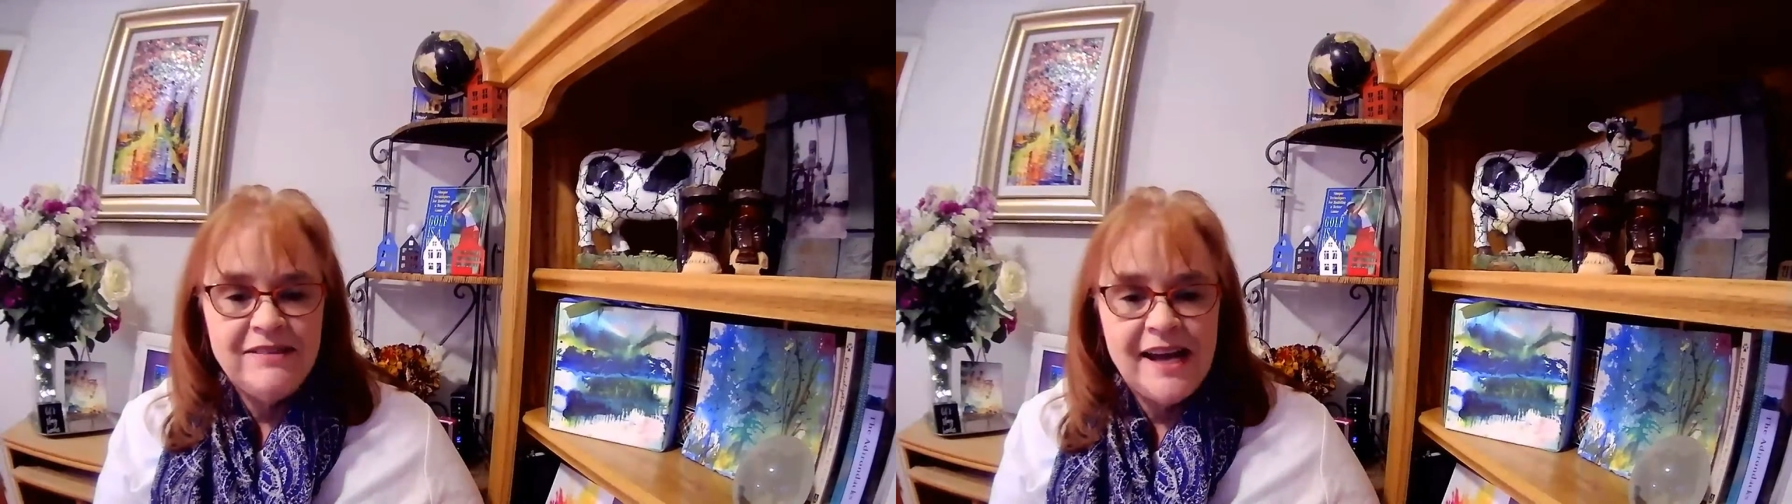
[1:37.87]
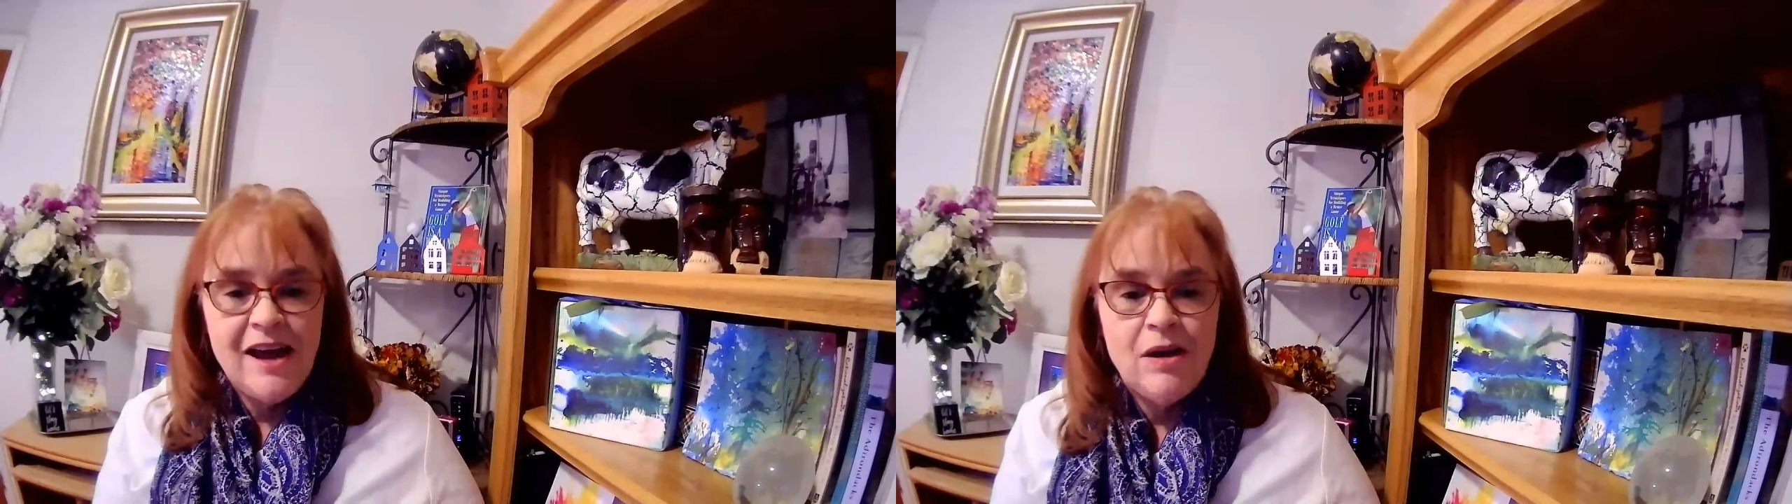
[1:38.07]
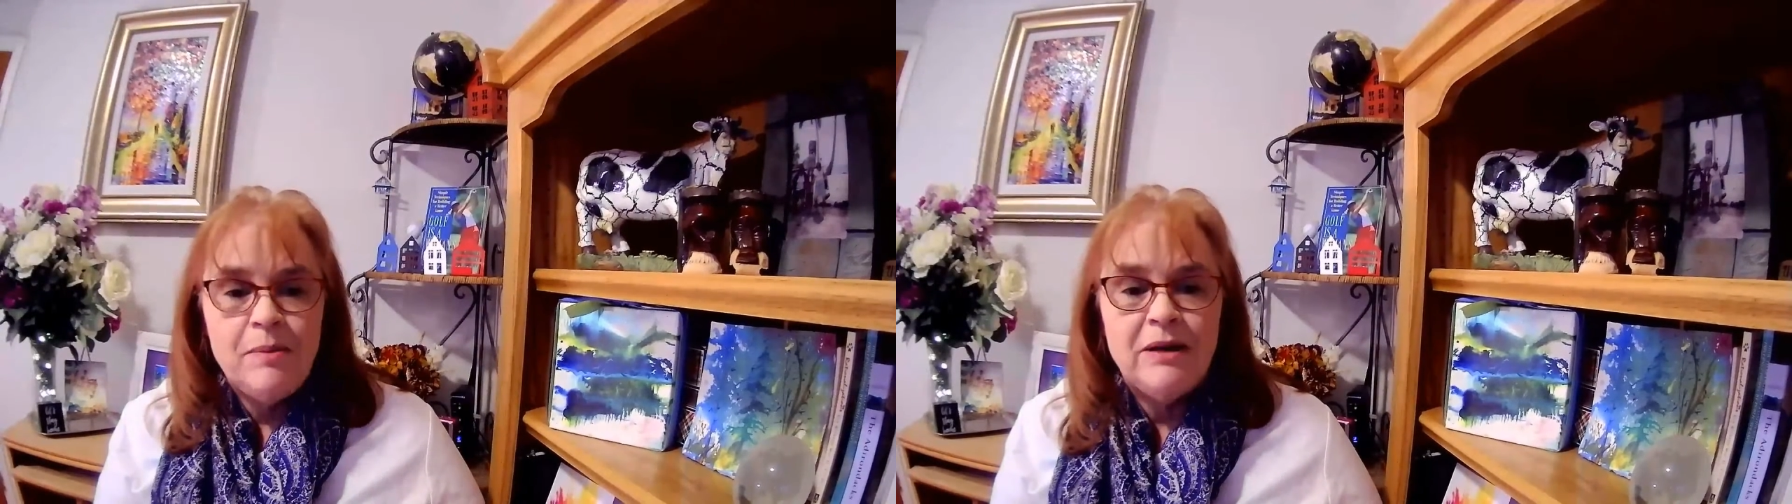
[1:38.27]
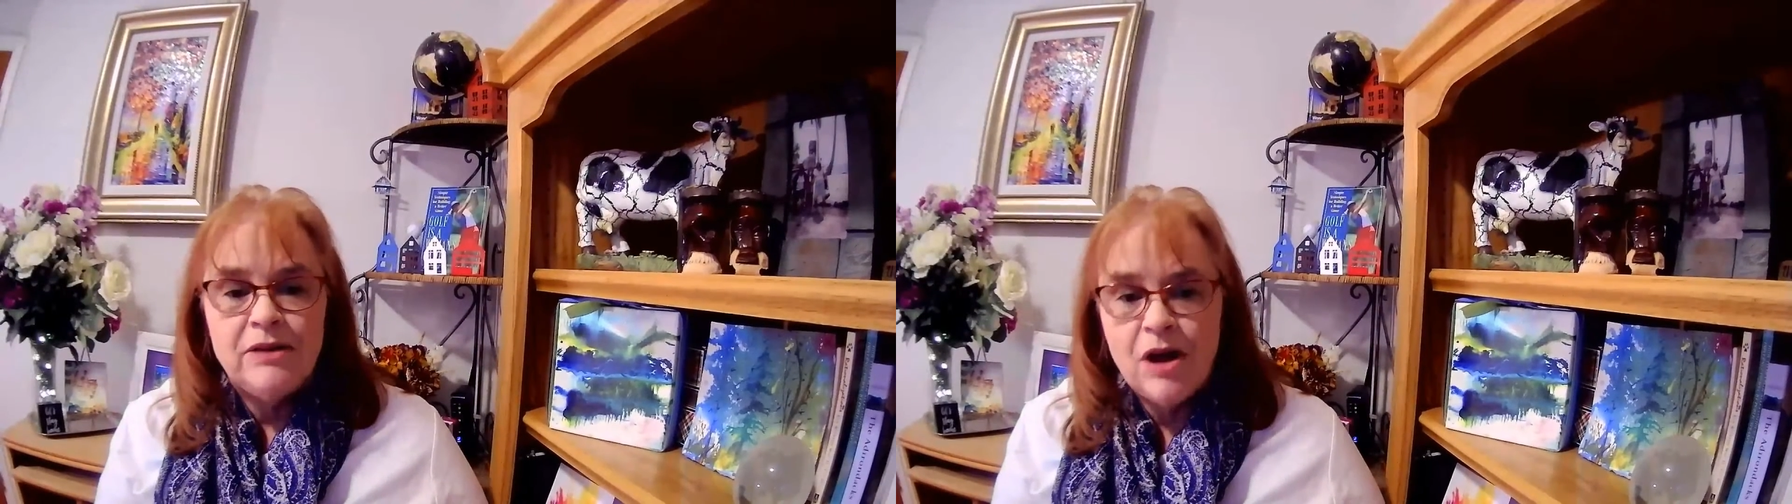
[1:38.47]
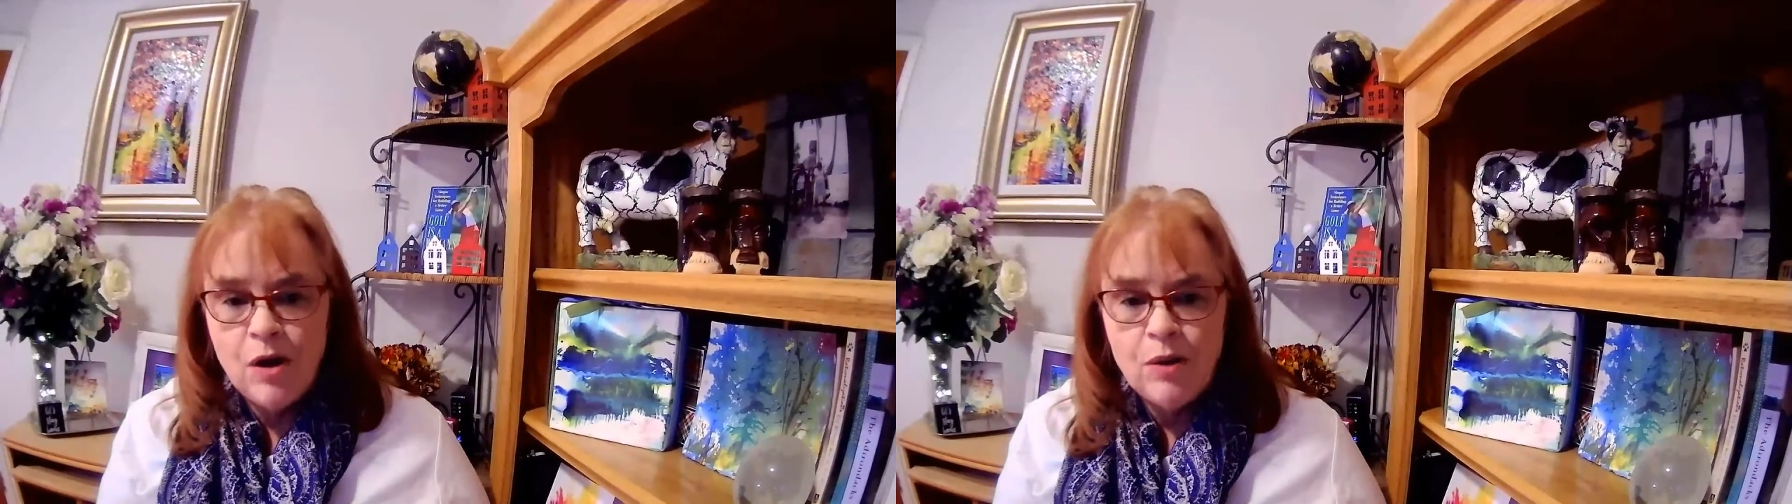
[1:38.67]
out about the
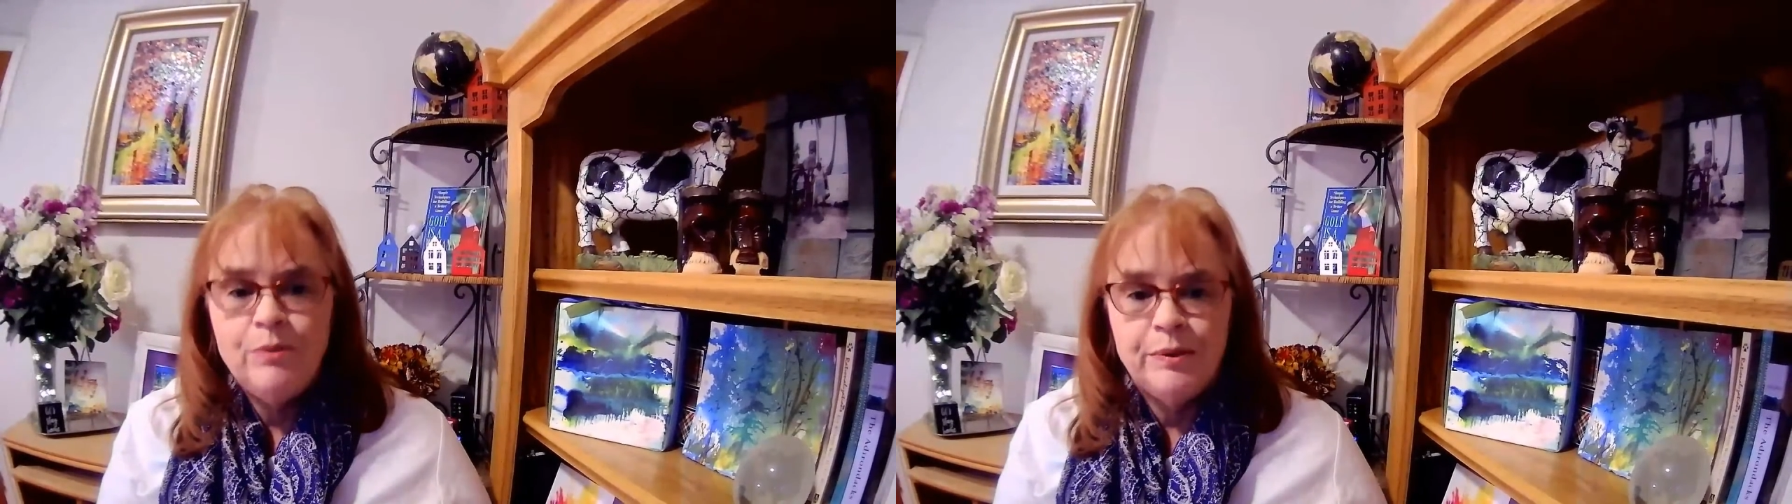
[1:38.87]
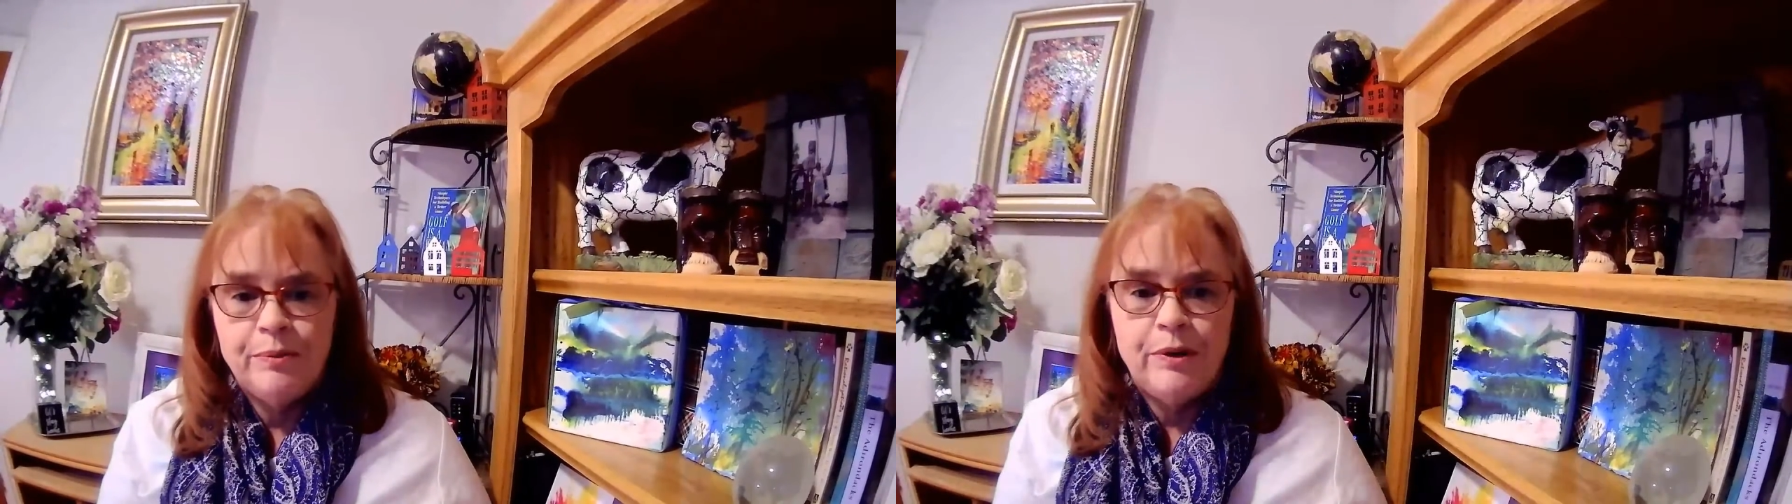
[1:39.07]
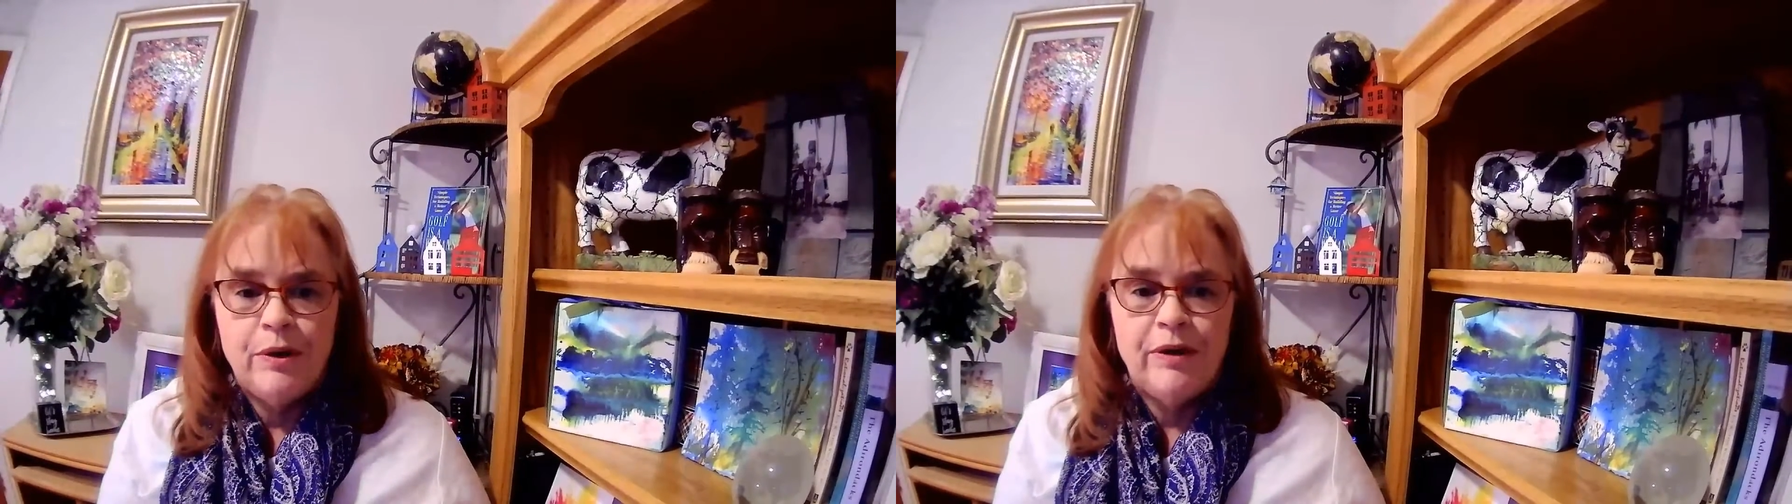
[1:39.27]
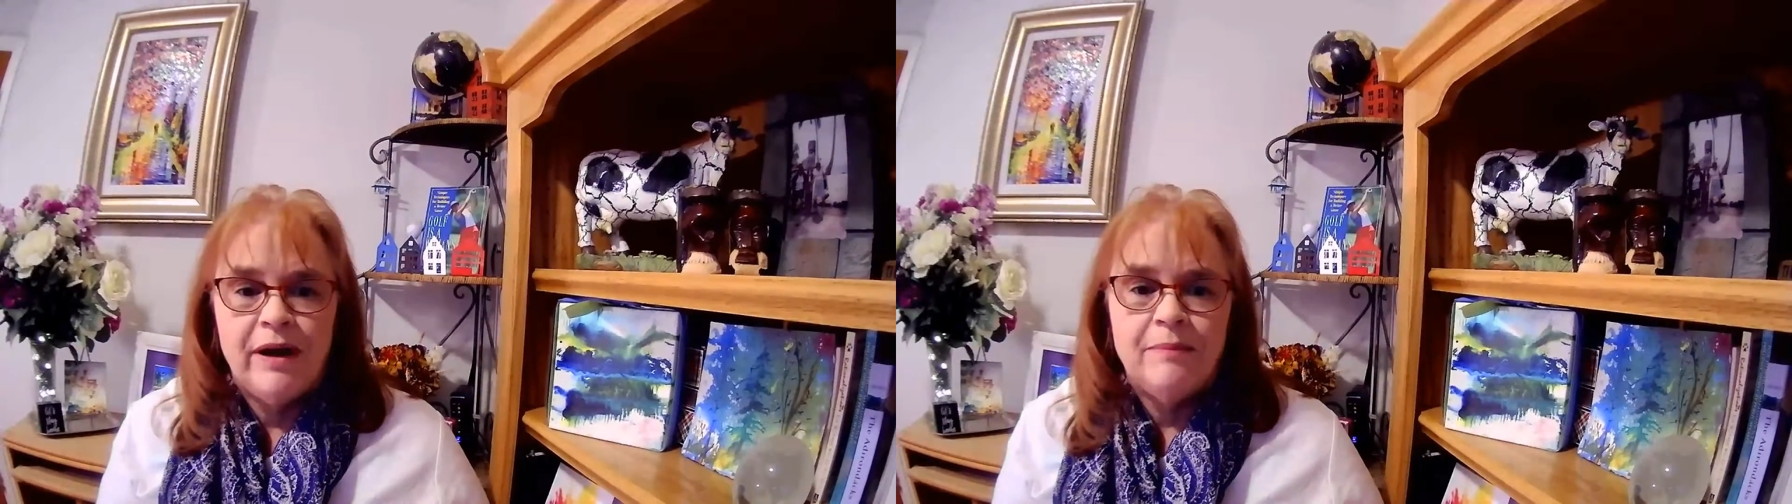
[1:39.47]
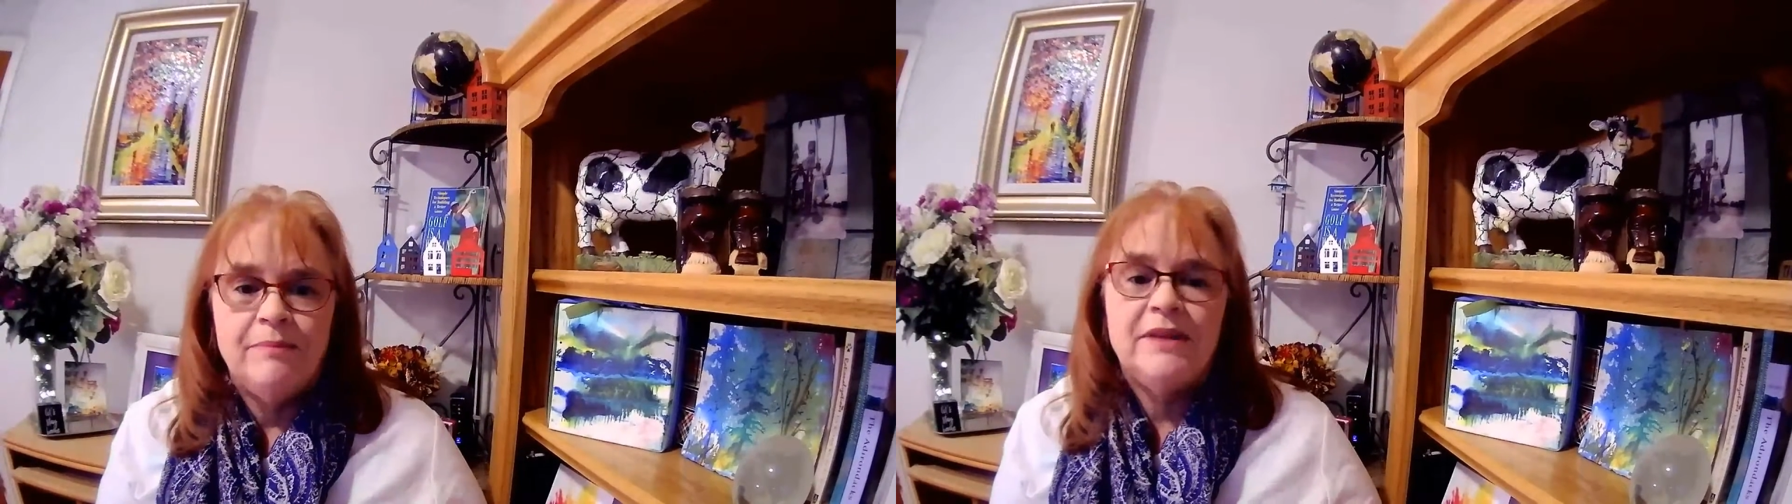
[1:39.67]
Homeward program